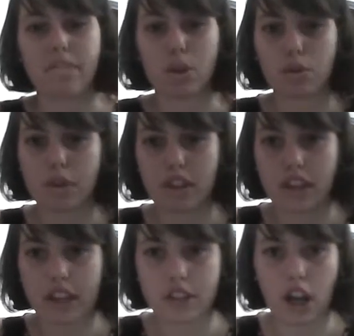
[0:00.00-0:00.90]
filled with,
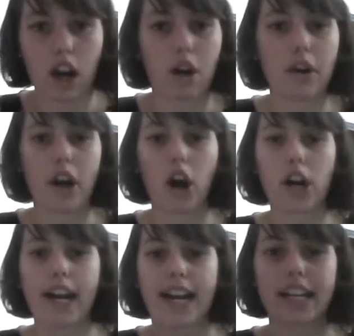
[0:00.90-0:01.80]
like, sorrow and
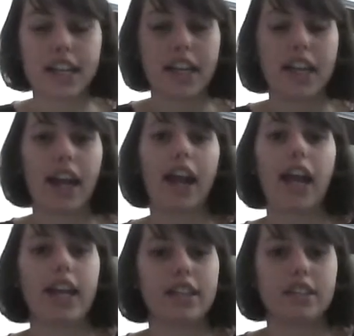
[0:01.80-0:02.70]
heartache,
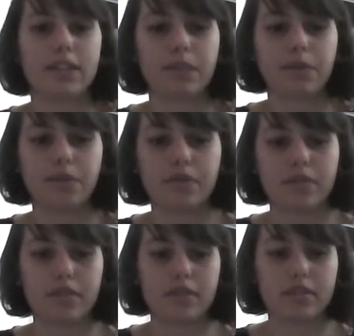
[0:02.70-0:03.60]
and
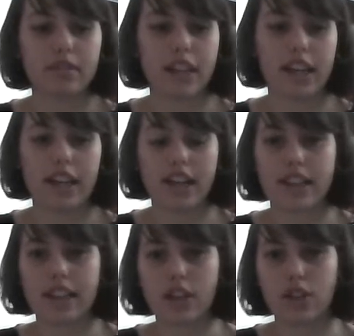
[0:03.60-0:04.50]
I
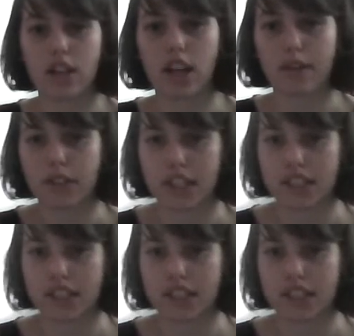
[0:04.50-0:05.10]
think there's a lot of